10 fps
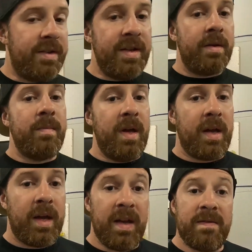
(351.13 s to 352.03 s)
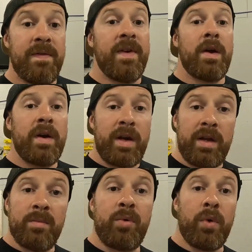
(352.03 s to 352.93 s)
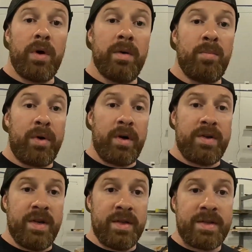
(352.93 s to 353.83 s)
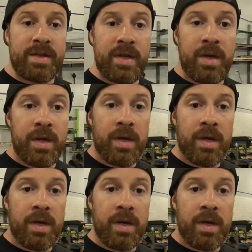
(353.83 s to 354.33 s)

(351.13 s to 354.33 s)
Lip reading: did make a very important purchase,